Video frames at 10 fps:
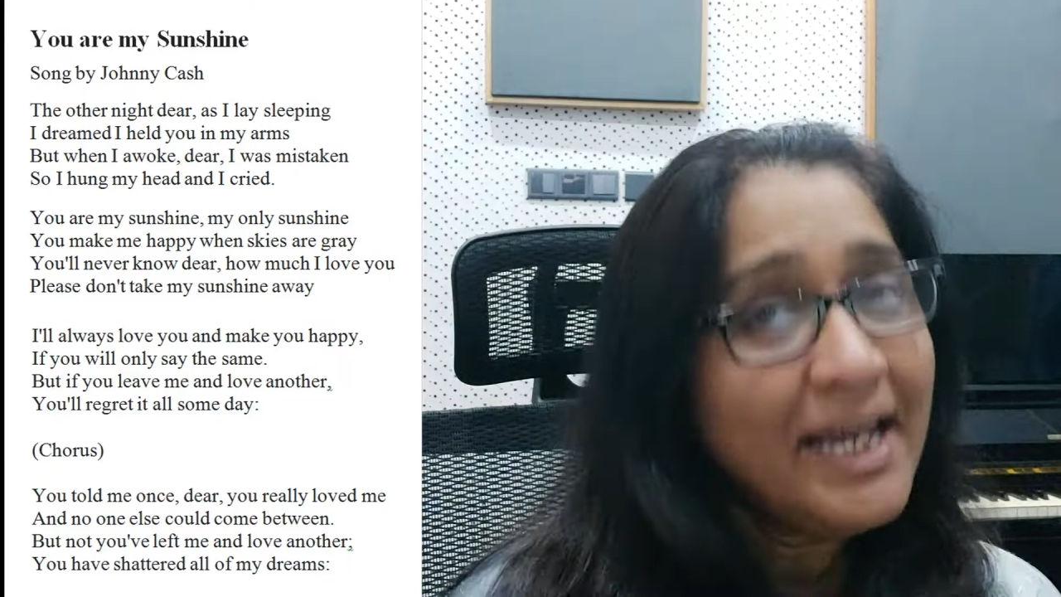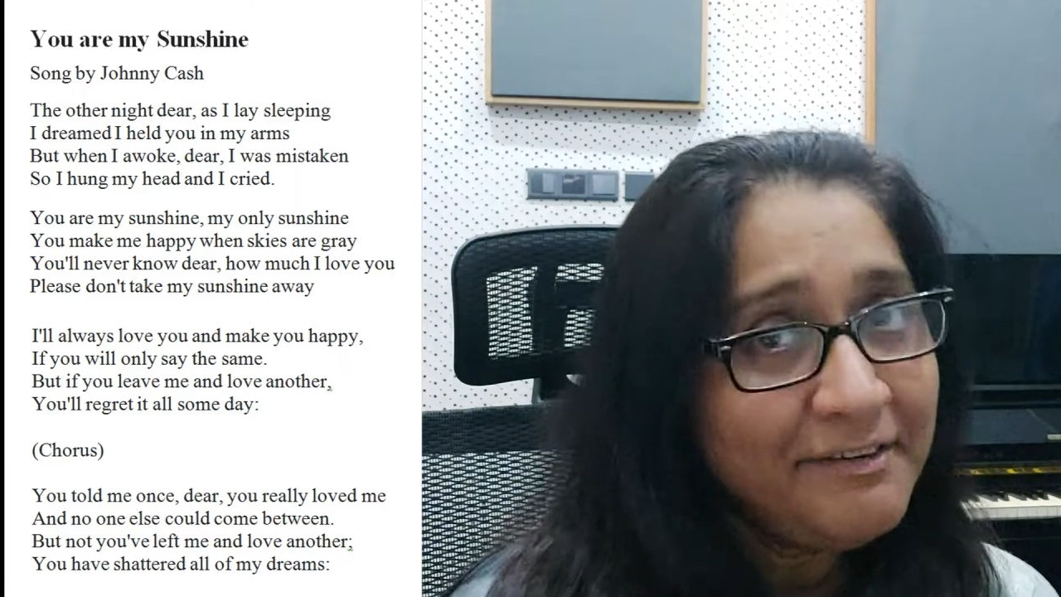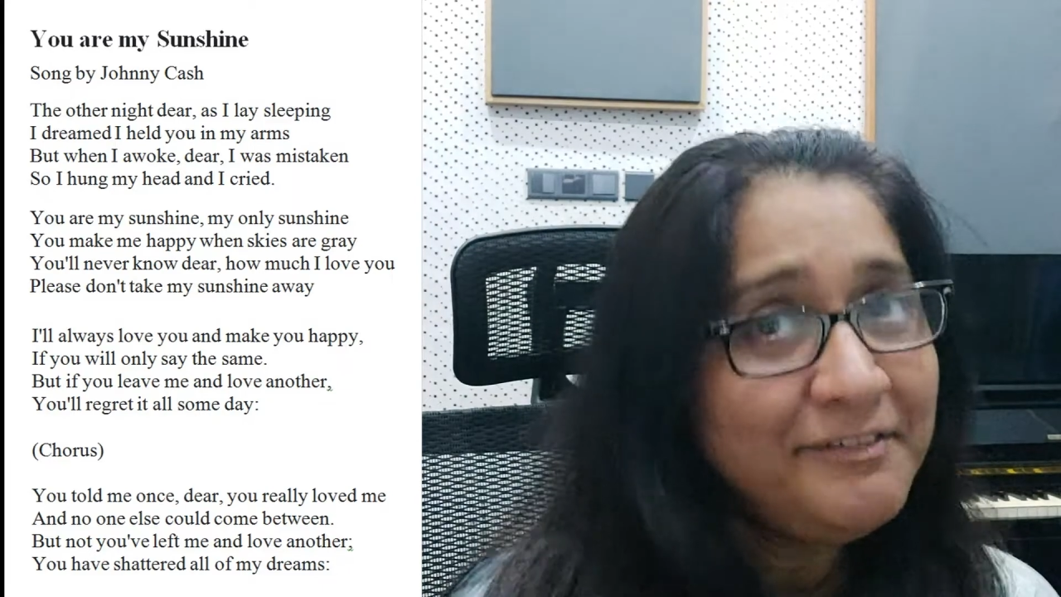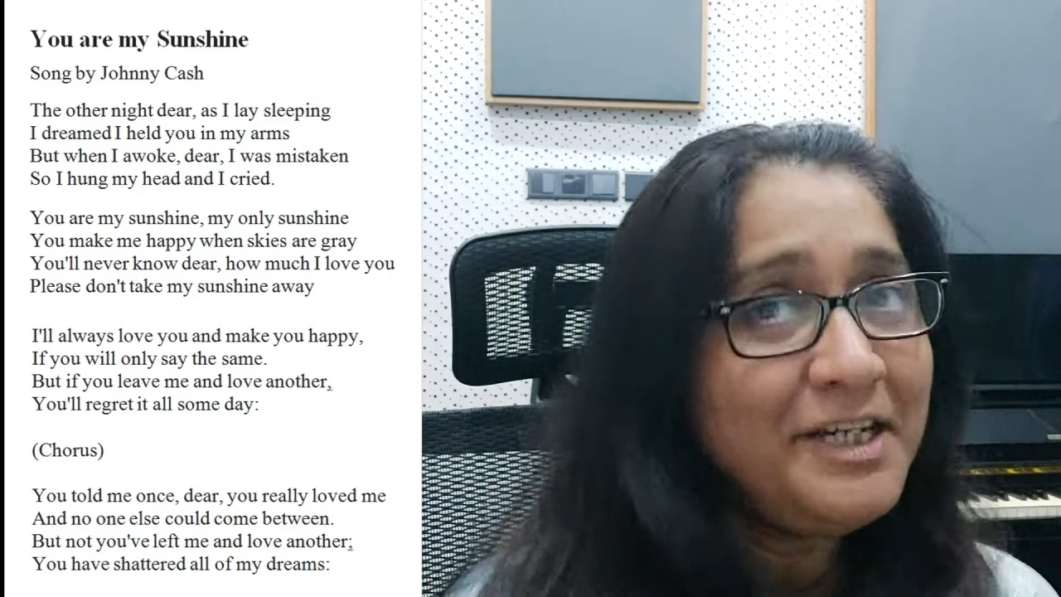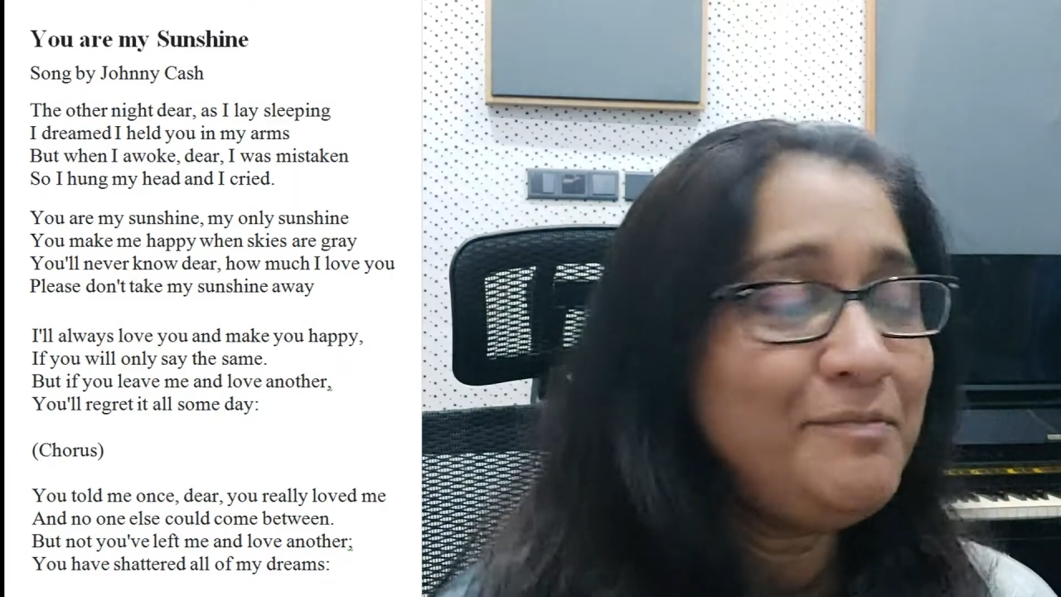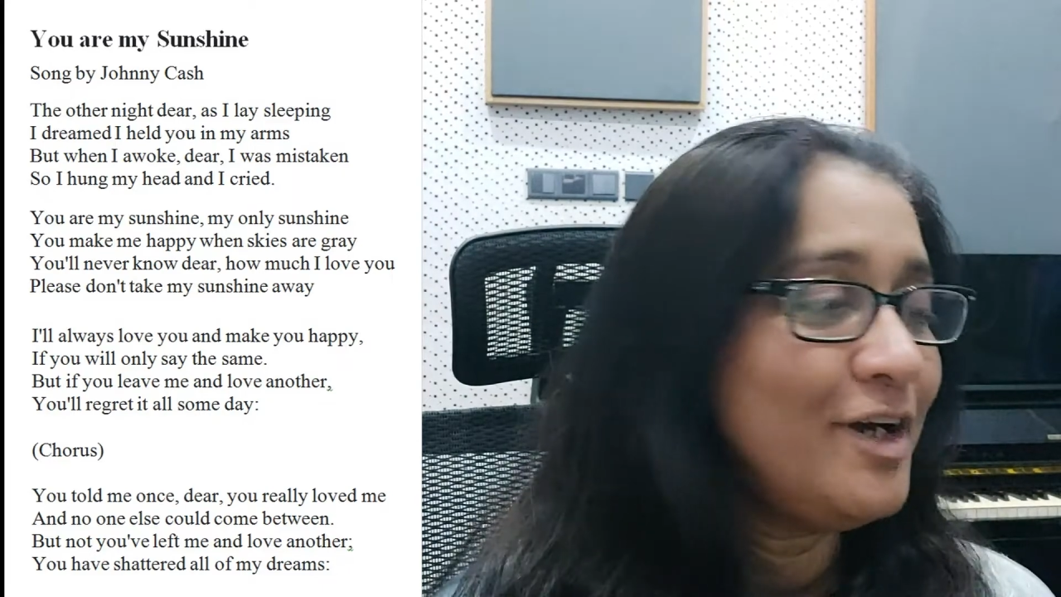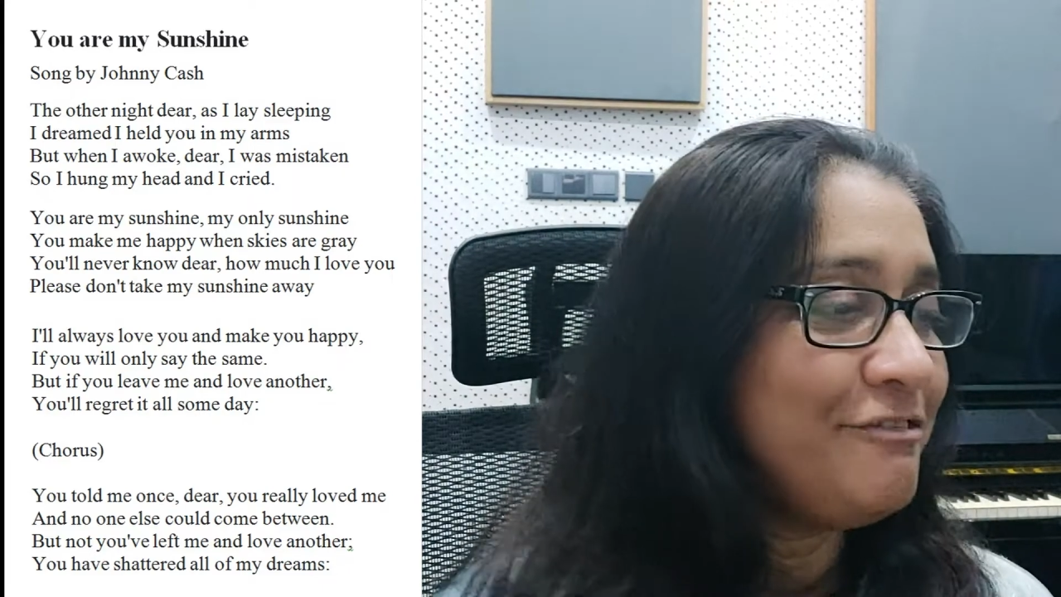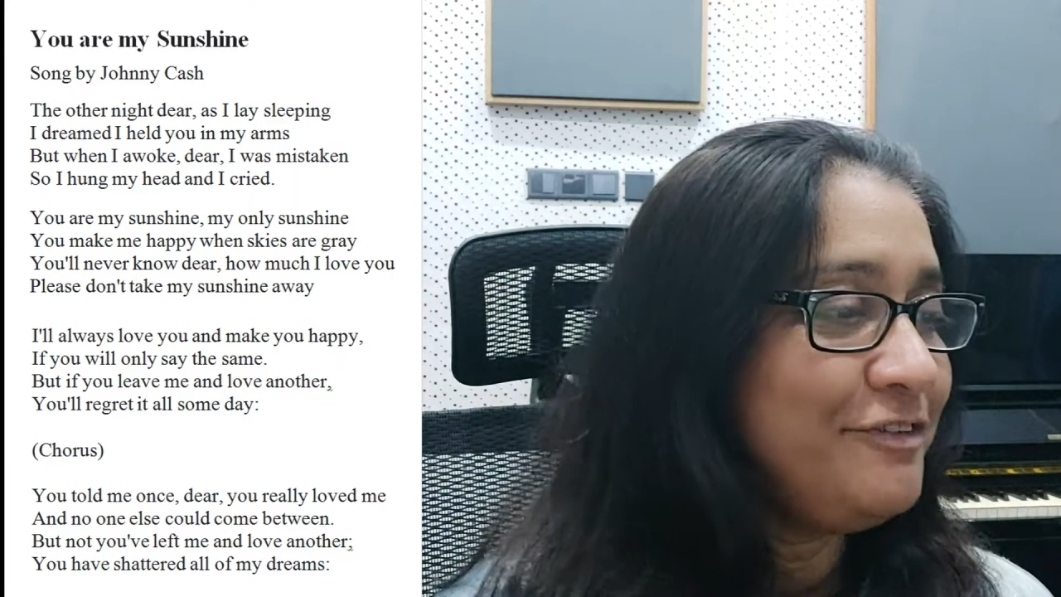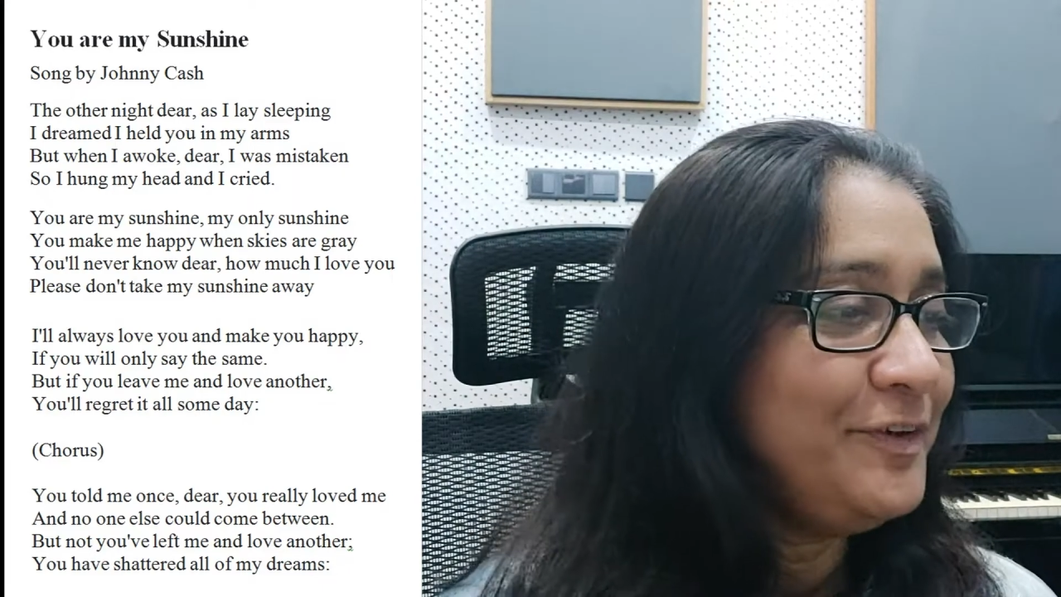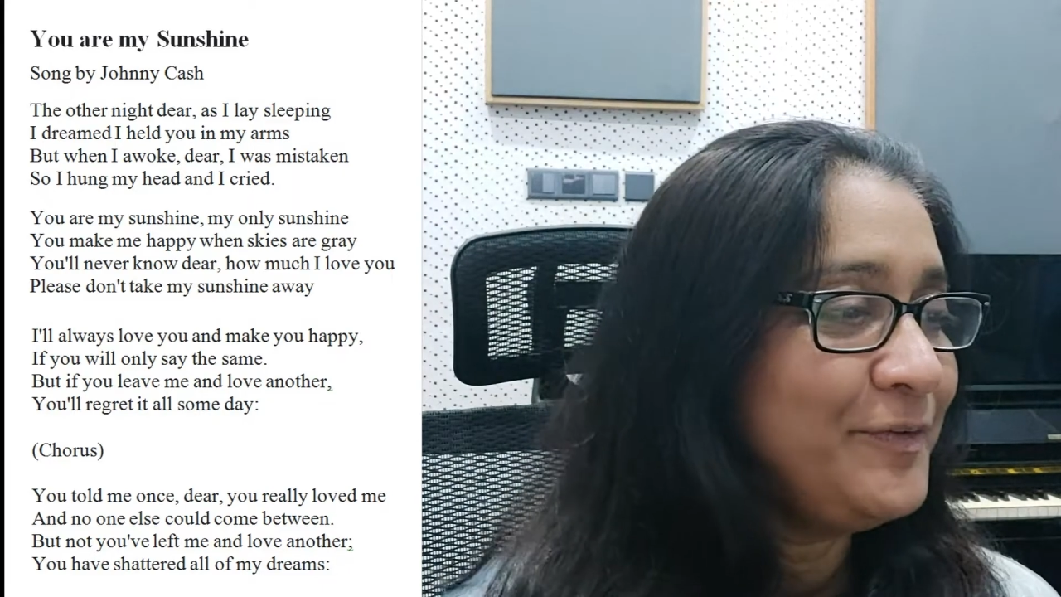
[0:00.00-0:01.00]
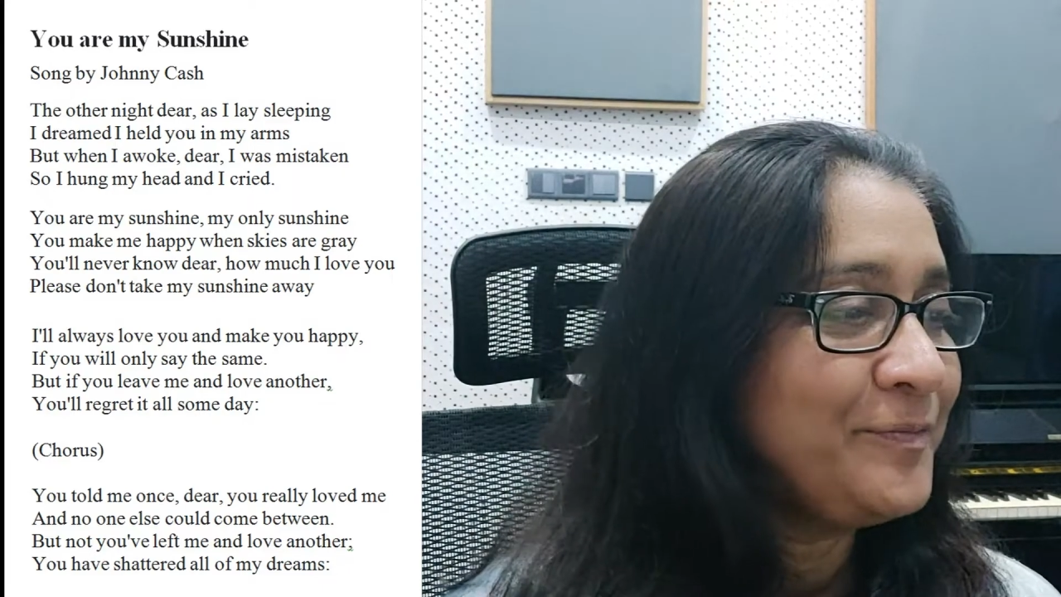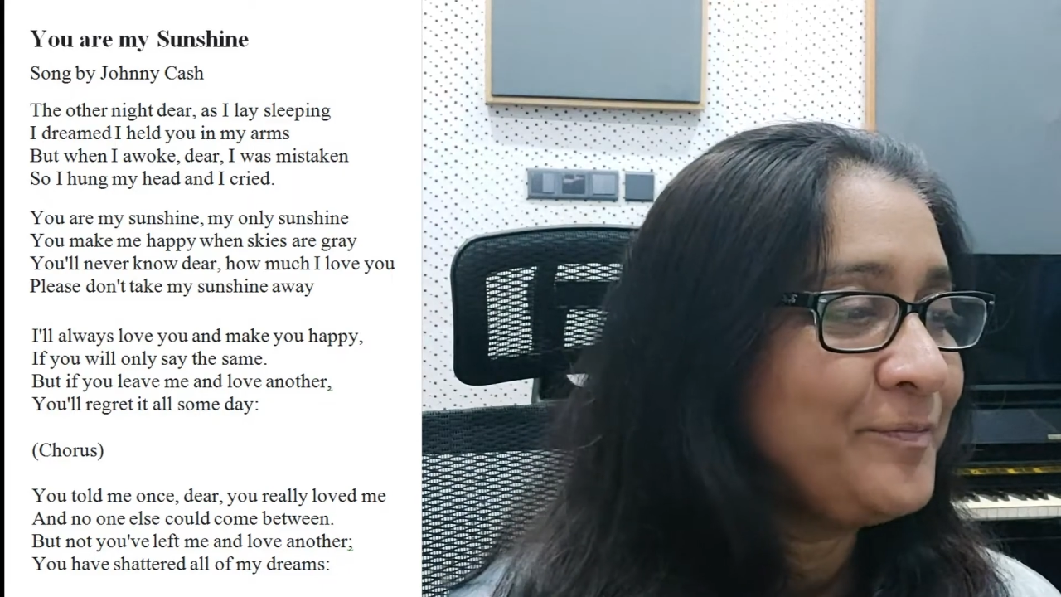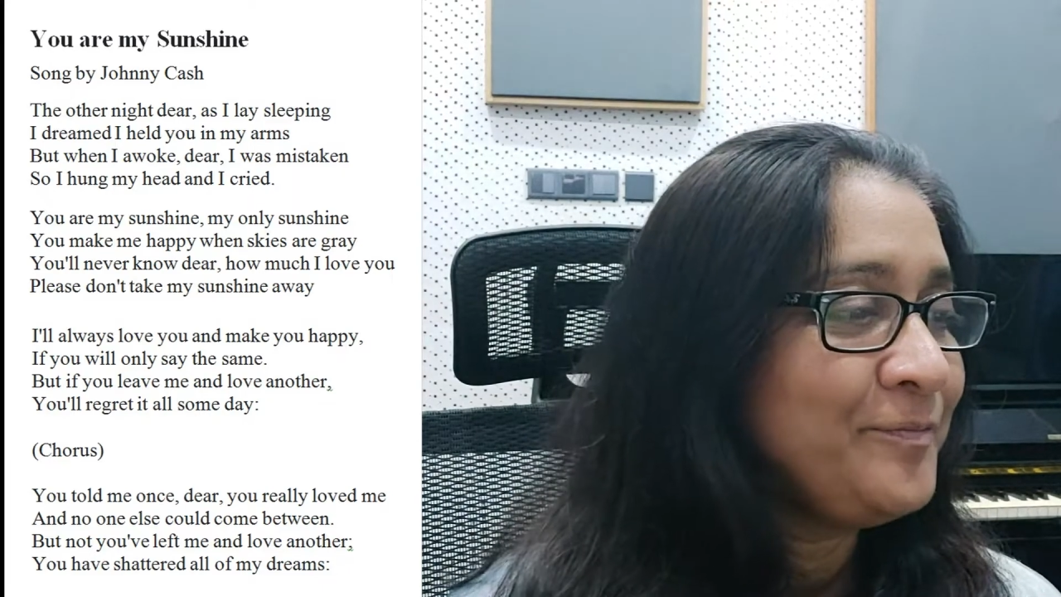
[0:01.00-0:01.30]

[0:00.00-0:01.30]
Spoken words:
I dreamed of you.